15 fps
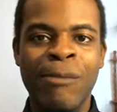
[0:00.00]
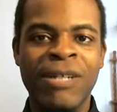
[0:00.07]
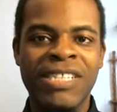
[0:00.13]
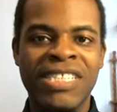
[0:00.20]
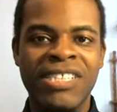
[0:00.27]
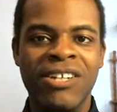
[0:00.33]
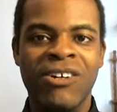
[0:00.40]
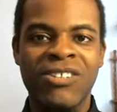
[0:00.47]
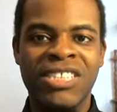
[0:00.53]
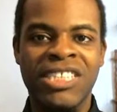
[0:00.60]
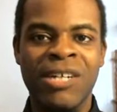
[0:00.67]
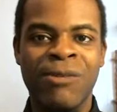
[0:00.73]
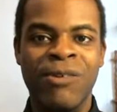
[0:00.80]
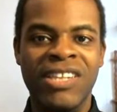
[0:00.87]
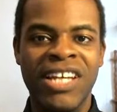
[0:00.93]
but still,
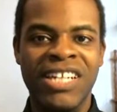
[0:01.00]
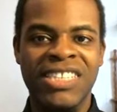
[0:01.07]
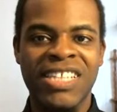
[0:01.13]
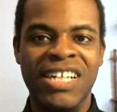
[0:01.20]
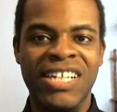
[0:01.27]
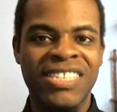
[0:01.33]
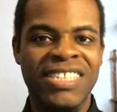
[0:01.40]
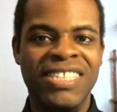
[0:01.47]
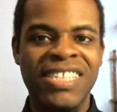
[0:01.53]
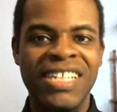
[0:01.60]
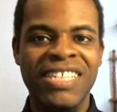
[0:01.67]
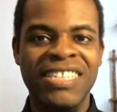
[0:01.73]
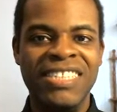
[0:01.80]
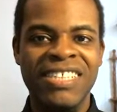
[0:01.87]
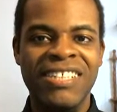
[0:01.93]
someone that's a
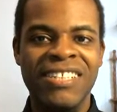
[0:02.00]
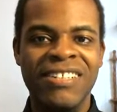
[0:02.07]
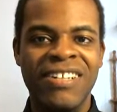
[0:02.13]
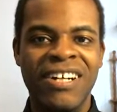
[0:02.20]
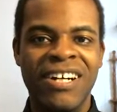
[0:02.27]
seasoned